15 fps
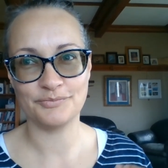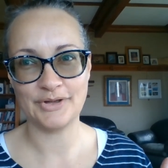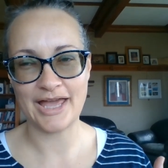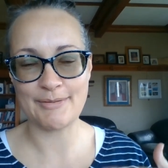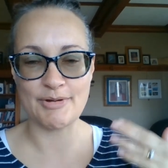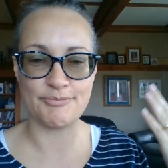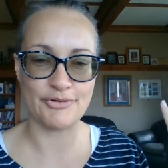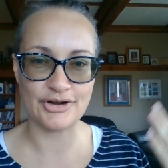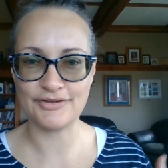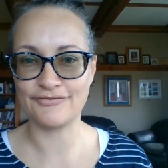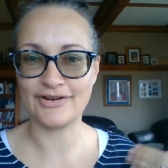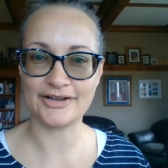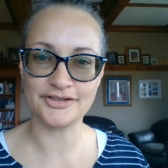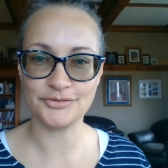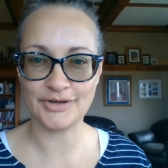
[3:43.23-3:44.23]
how my body
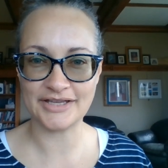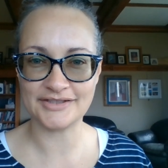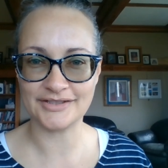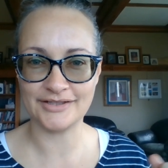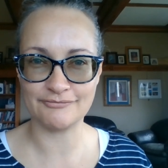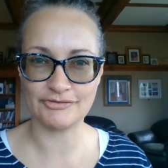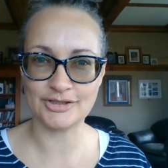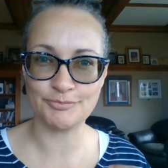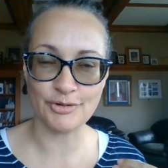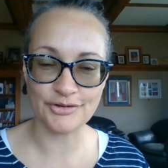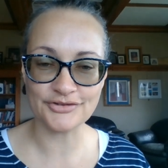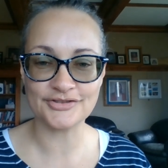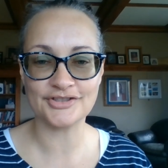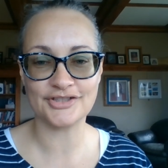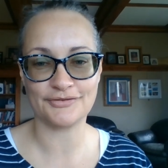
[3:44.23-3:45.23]
fluctuates and
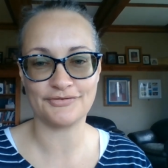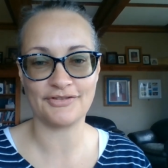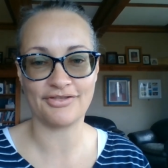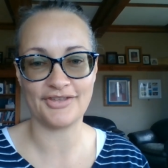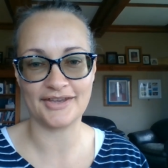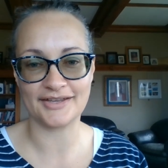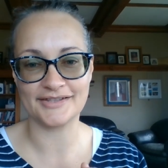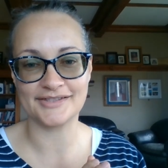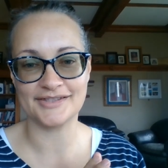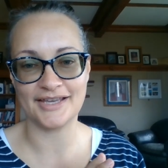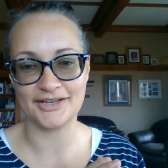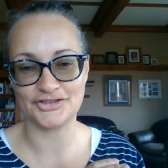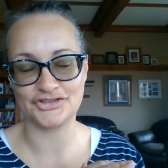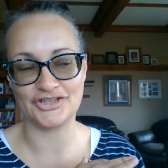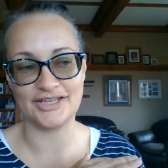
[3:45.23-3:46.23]
responds to different things
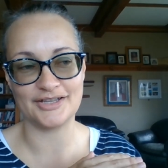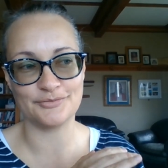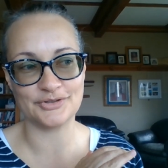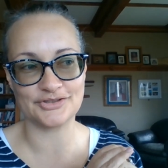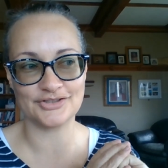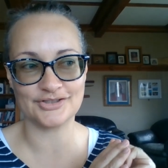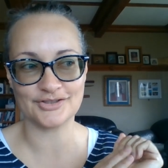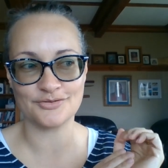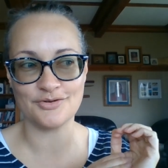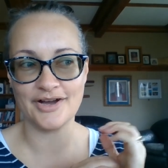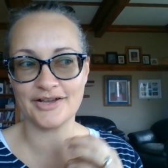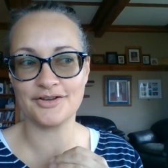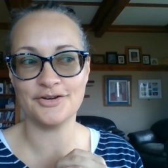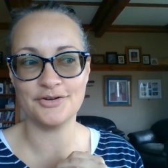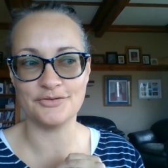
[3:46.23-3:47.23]
actually which is
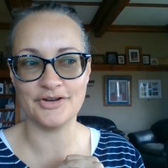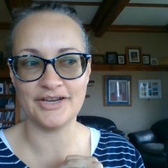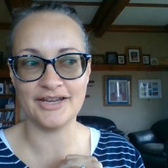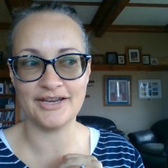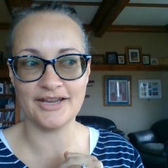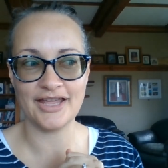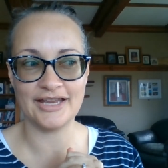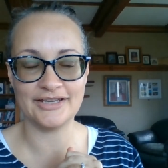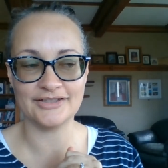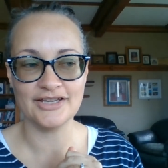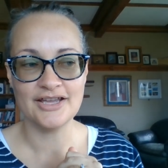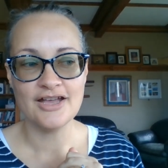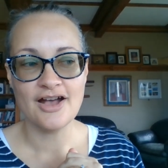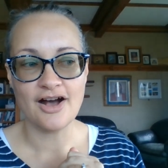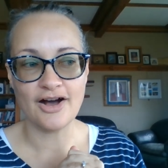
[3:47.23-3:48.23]
quite cool and and, and
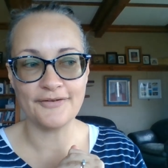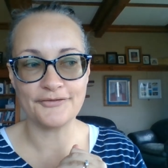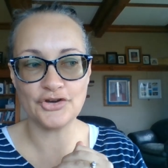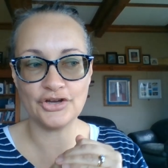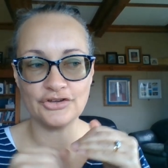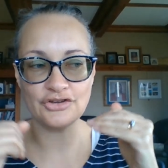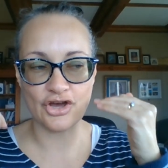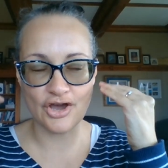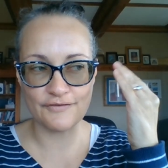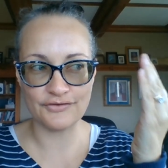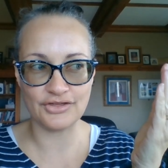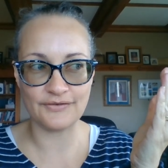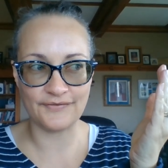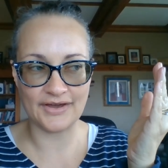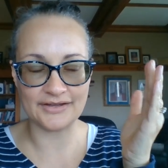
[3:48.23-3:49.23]
i've gotten
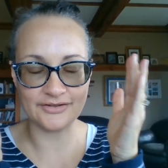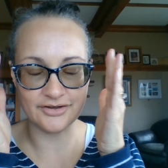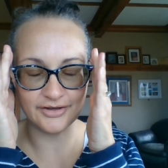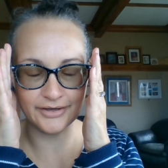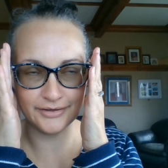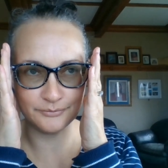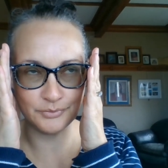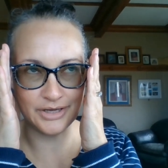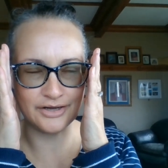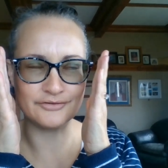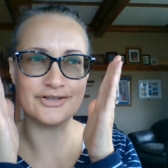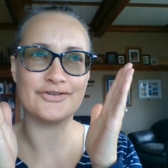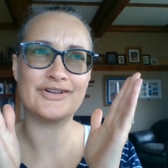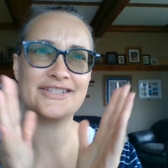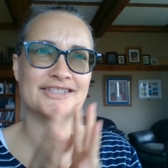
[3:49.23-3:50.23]
over the fact i
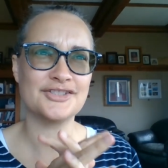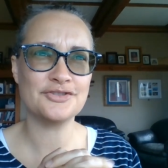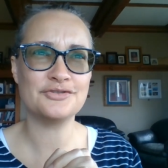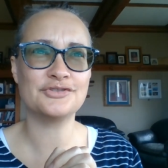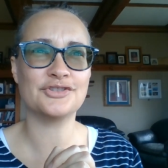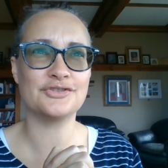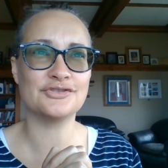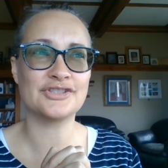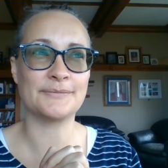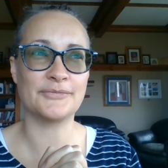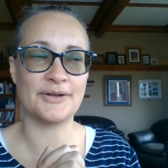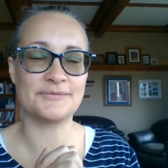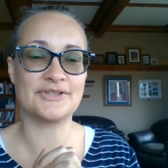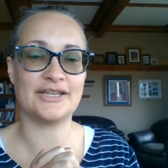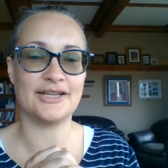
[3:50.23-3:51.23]
well no i still do
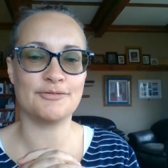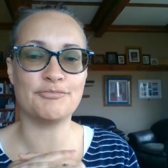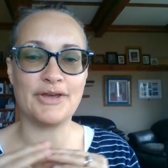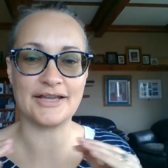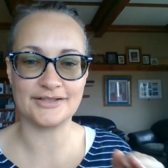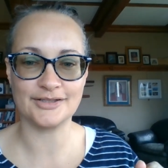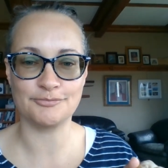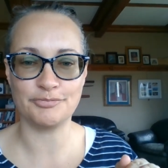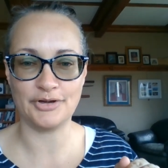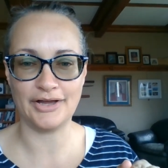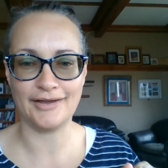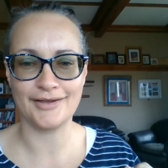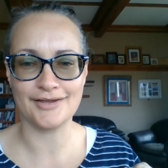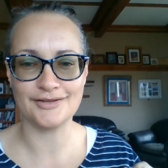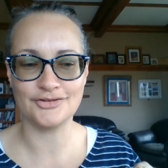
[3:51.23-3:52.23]
sometimes get impacted
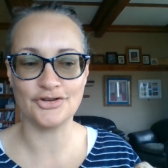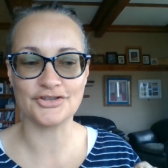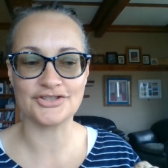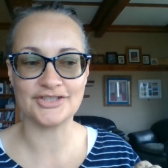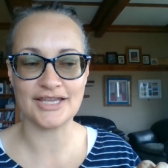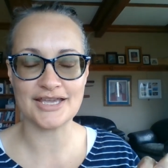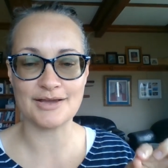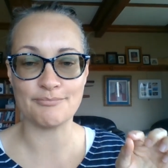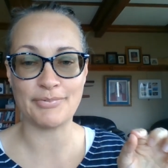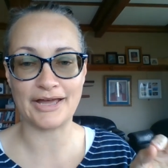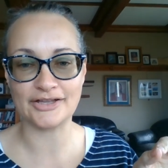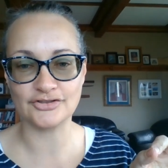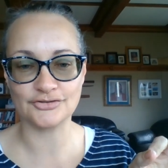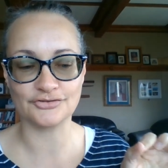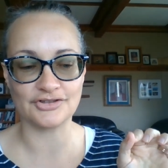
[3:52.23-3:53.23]
by not seeing a
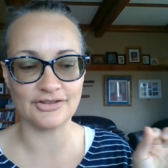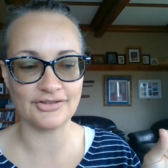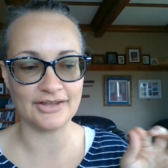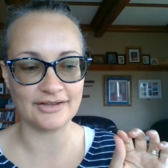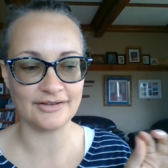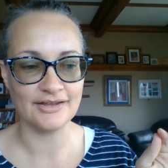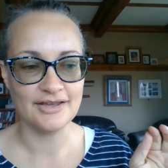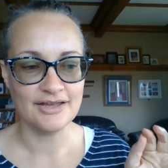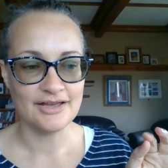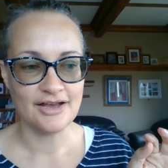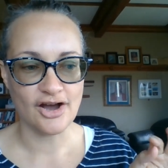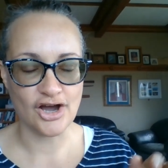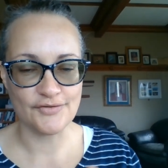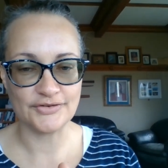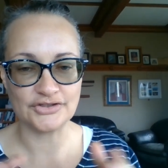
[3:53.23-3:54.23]
budge or anything
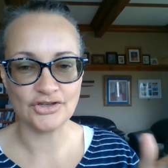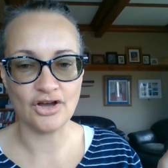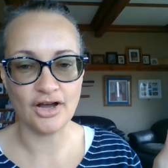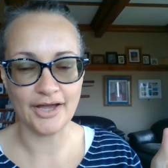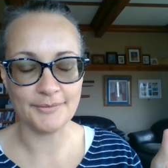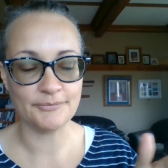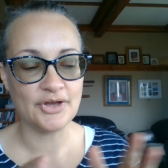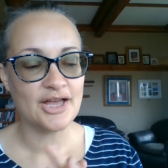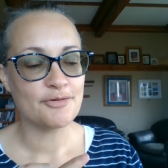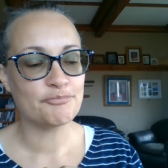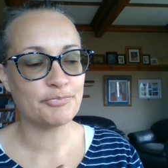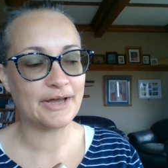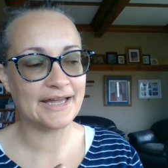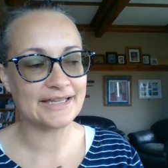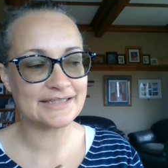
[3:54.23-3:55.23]
over time
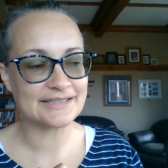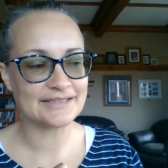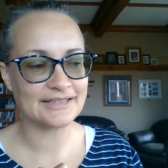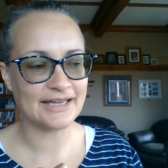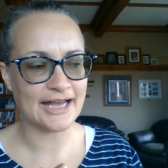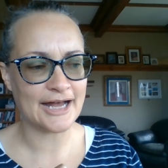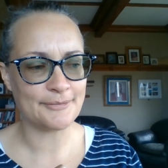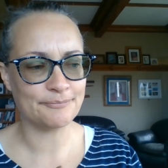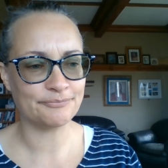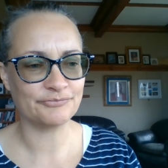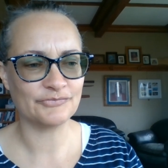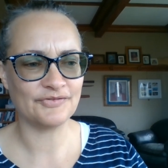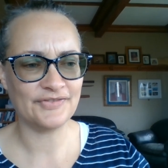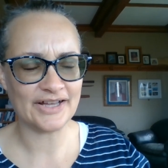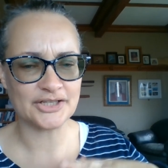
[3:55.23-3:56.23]
but
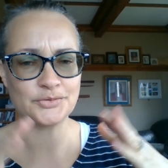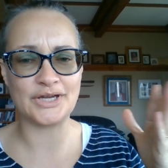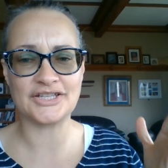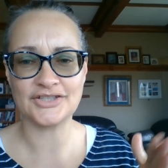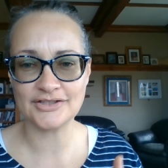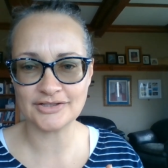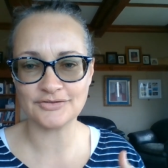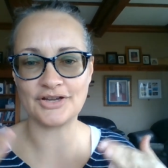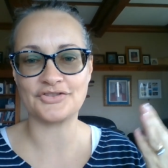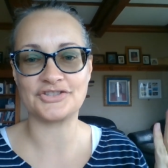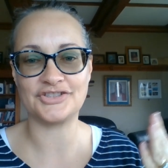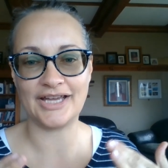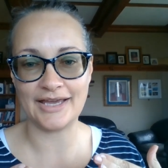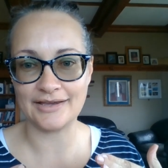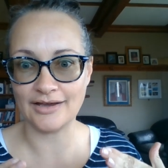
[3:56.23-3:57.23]
um, fluctuations throughout
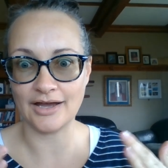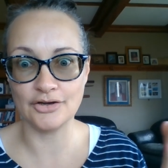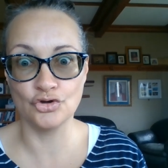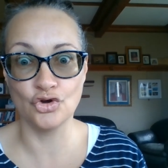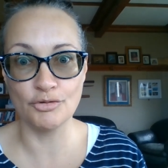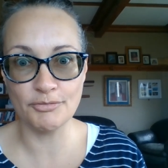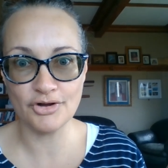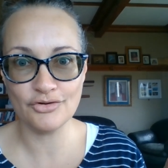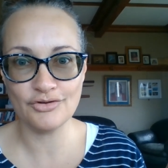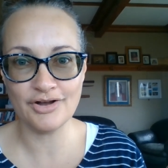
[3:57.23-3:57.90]
the day are normal